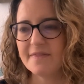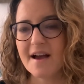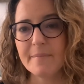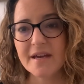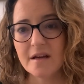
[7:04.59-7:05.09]

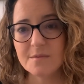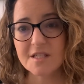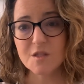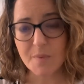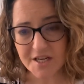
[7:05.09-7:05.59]
That becomes
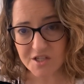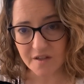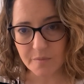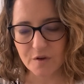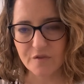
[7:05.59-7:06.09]

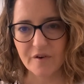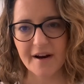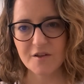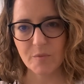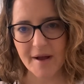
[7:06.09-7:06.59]
especially important for
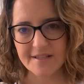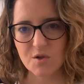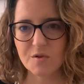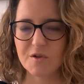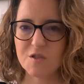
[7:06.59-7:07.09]
annual pass
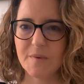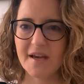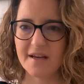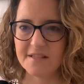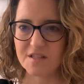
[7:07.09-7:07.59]
holders
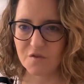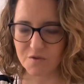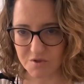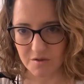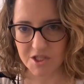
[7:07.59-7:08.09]
because if
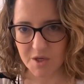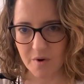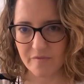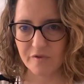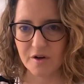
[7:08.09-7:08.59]
you don't
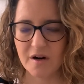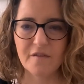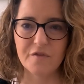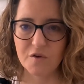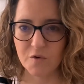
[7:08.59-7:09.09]
show up for
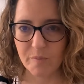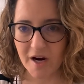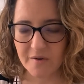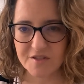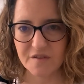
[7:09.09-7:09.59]
a few
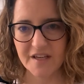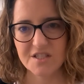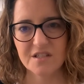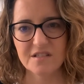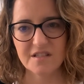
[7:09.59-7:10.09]
park
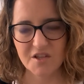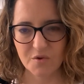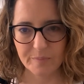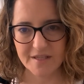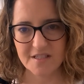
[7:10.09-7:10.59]
reservations, then
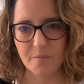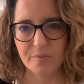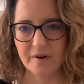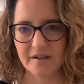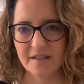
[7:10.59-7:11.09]
you'd be
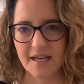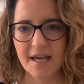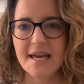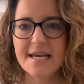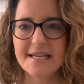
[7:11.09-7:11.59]

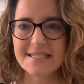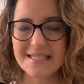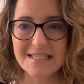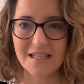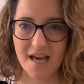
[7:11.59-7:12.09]
temporarily
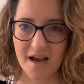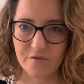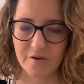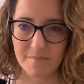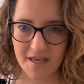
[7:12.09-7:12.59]

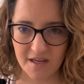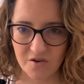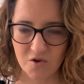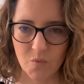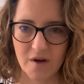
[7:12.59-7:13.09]
disallowed from
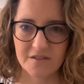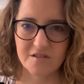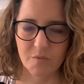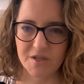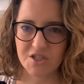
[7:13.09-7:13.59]
making new ones.
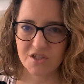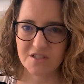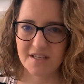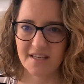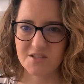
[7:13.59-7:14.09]
So be sure
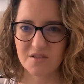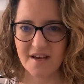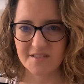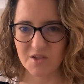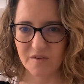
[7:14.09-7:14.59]
to cancel
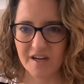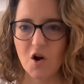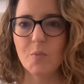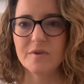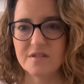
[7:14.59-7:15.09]
that so that it
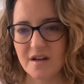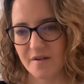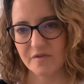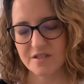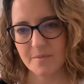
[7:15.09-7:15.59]
opens it
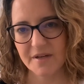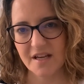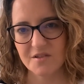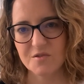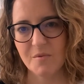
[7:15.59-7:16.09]
up for
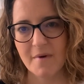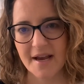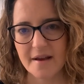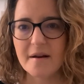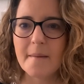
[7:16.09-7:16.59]
somebody else who
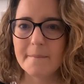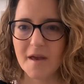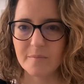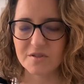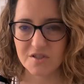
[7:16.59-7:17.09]
might
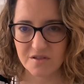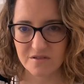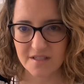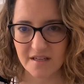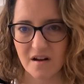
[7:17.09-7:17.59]
be able to
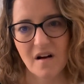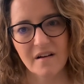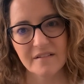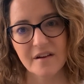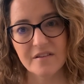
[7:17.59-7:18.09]
use it
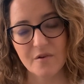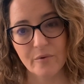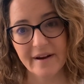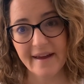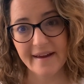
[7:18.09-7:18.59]
on
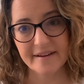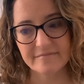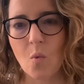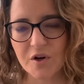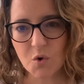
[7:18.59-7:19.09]
your day.
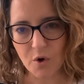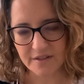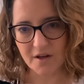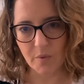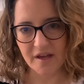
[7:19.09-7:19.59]
One
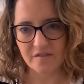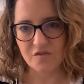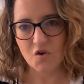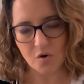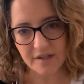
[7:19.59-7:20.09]
quirk that we have
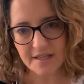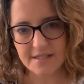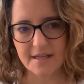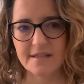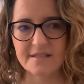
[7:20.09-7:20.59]

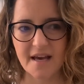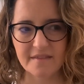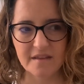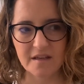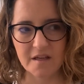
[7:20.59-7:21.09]
noticed is
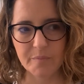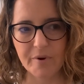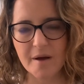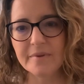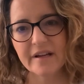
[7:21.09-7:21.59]
that the
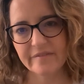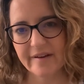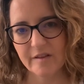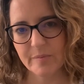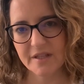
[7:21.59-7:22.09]
public
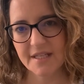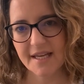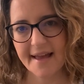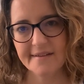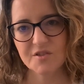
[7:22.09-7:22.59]
availability
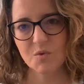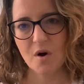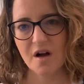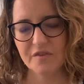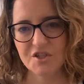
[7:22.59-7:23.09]
calendar will
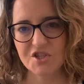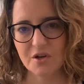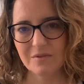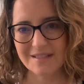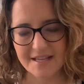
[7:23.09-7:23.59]
often
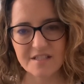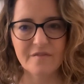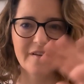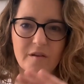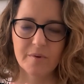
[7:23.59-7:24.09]
show less
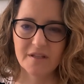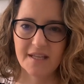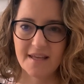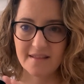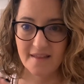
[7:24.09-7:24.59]

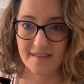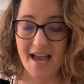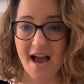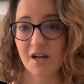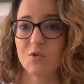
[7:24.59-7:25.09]
availability than
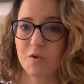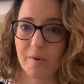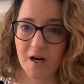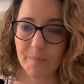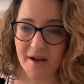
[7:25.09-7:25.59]
the actual
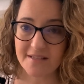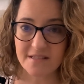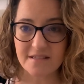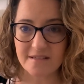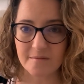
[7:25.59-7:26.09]
park pass
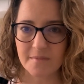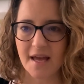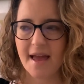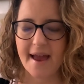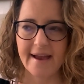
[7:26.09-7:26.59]
system,
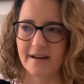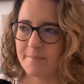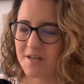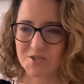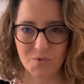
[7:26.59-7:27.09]
and
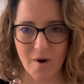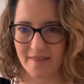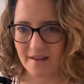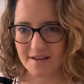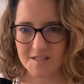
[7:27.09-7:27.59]
I'm not sure why
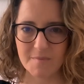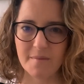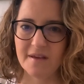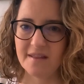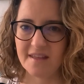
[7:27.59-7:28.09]
that is.
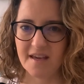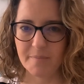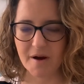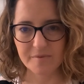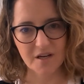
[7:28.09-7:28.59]
Maybe the
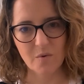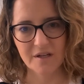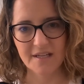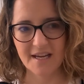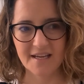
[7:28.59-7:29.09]
public
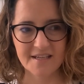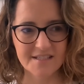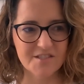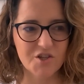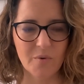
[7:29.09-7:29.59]
one
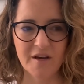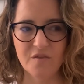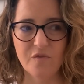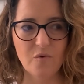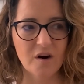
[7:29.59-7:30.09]
is
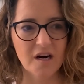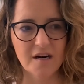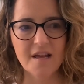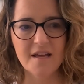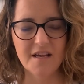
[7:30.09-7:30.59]
showing
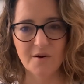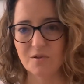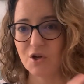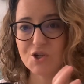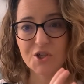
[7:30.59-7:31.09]
for
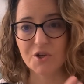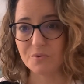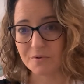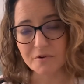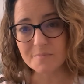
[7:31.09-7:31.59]
larger
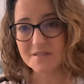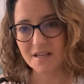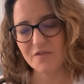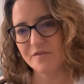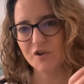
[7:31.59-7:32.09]
groups,
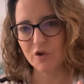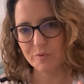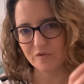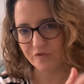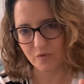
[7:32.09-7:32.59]
like if you have a group
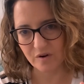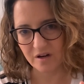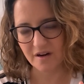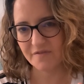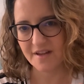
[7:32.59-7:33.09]
of
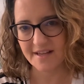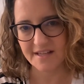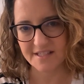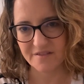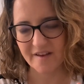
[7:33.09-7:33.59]
4, if
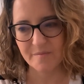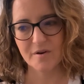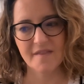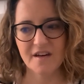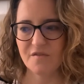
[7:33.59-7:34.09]
it's
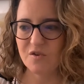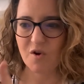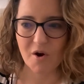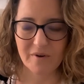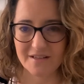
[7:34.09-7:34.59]
available, and then if you
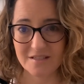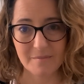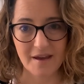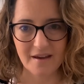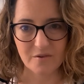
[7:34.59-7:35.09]
go in to
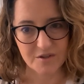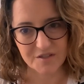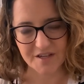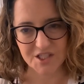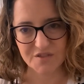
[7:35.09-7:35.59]
make
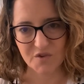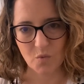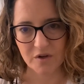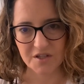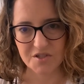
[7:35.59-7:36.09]
reservations for
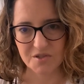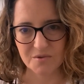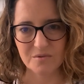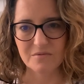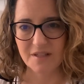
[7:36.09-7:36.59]
1 or
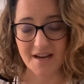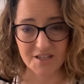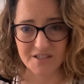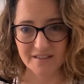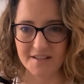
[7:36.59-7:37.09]
2, it
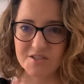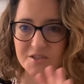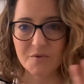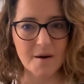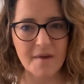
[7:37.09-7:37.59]
actually lets
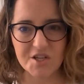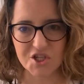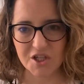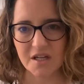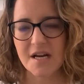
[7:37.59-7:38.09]
you. I'm not
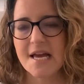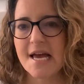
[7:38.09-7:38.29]
sure.